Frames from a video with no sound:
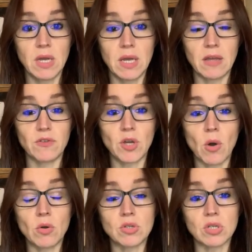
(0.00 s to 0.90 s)
If you
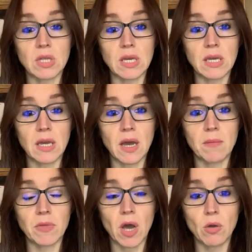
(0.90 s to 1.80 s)
go onto the
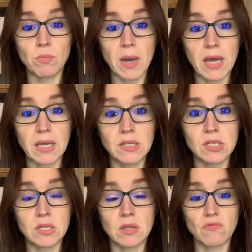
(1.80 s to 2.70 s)
home page,
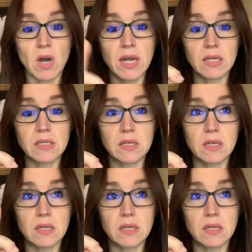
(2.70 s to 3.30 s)
it's in the right